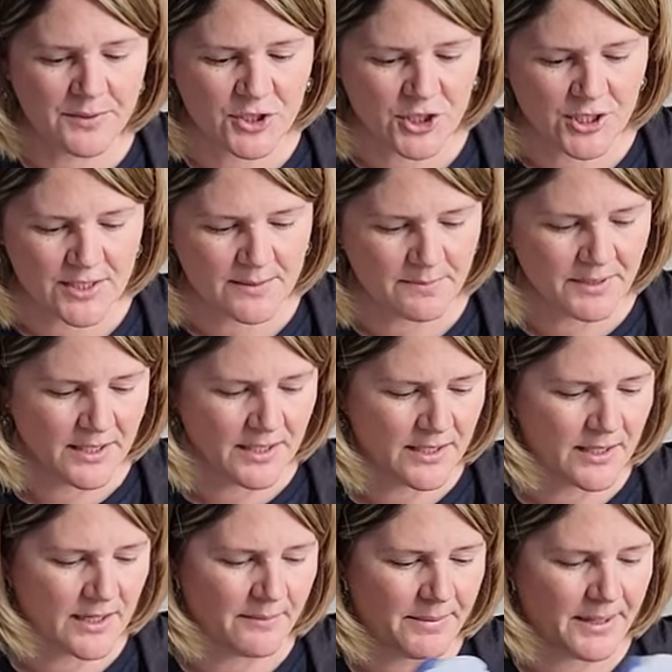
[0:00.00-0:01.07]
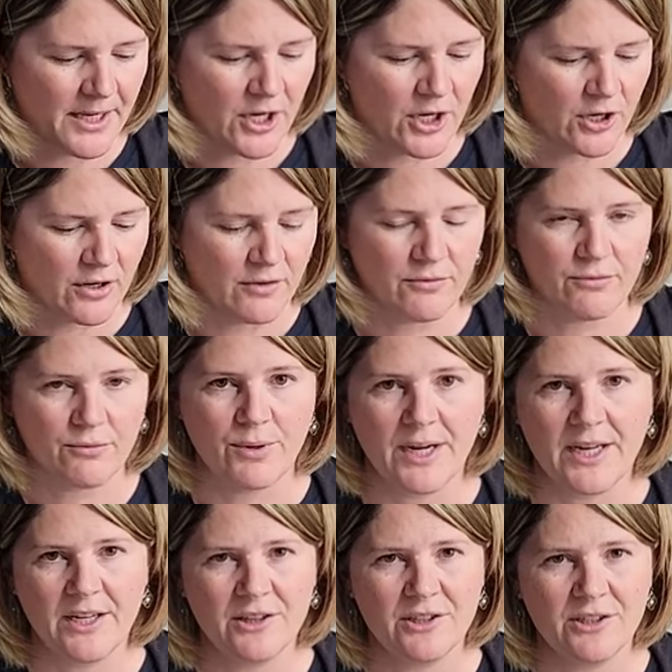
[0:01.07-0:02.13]
just be a pair of
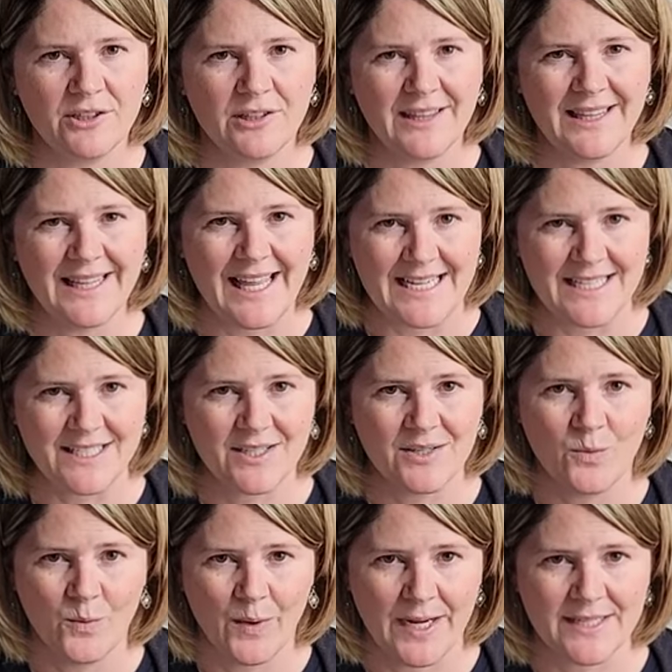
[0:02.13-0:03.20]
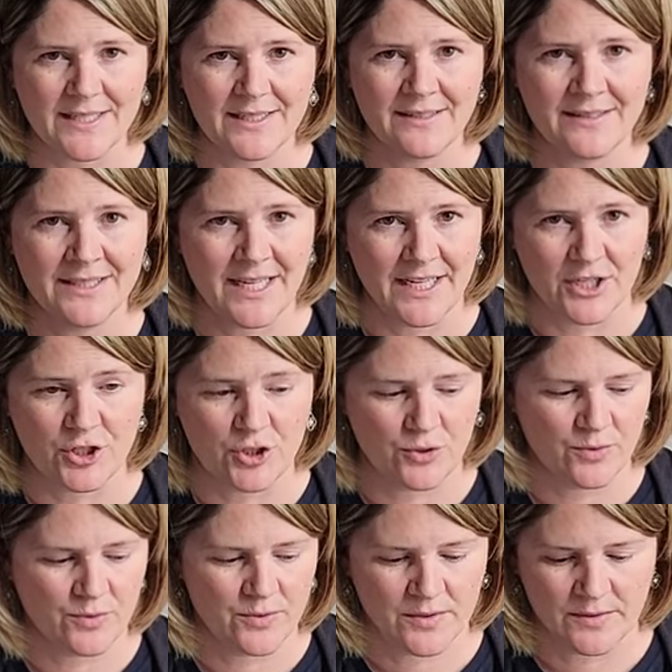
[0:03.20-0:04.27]
regular lightweight tennis
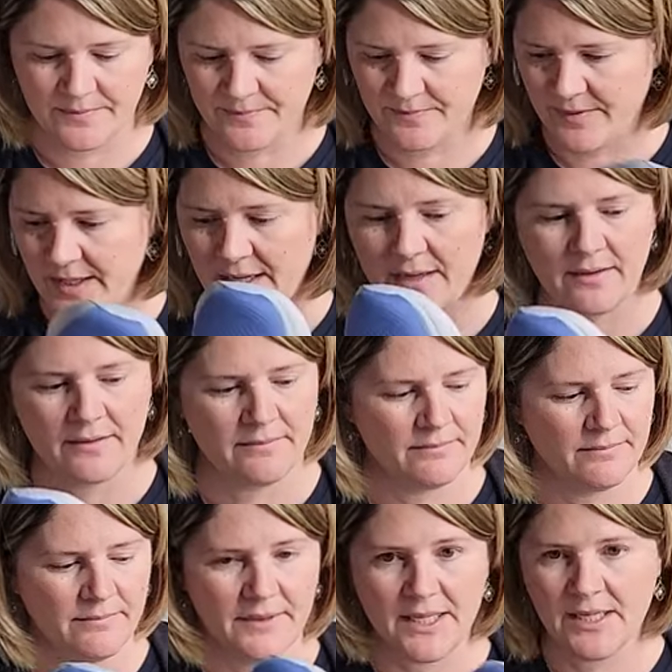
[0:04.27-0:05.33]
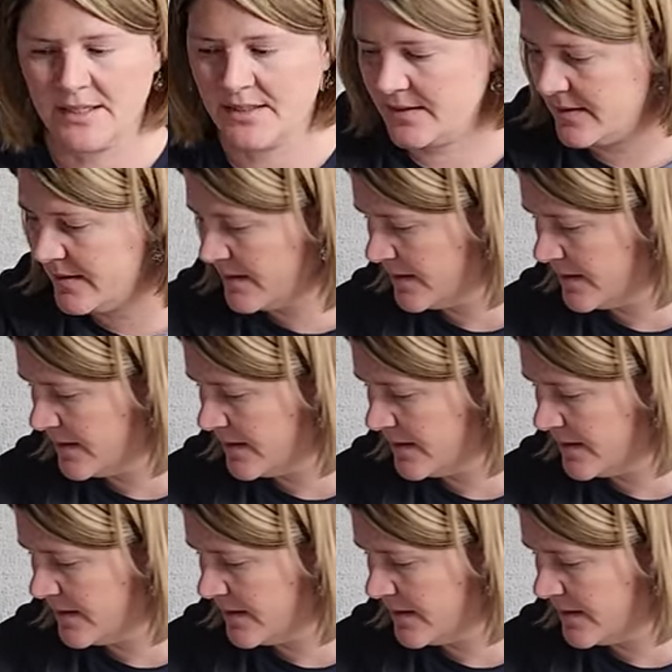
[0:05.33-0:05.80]
shoes, like these